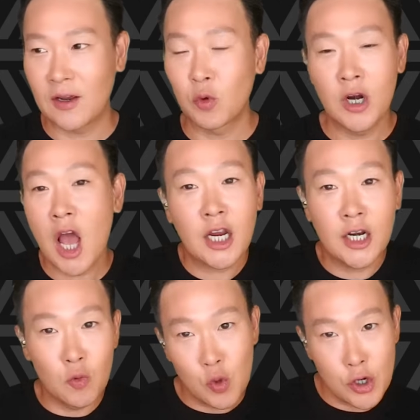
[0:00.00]
we're not going
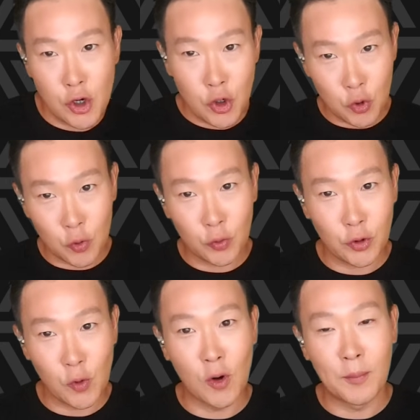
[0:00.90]
to renew
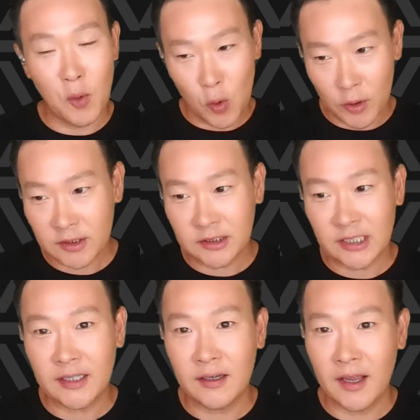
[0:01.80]
your board
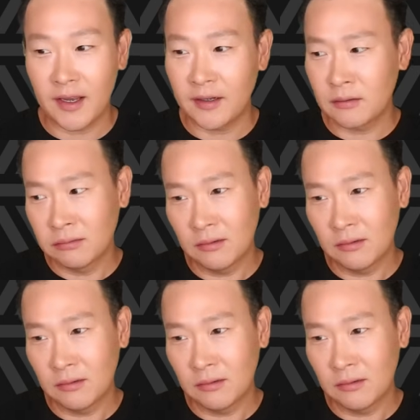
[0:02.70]
seat, and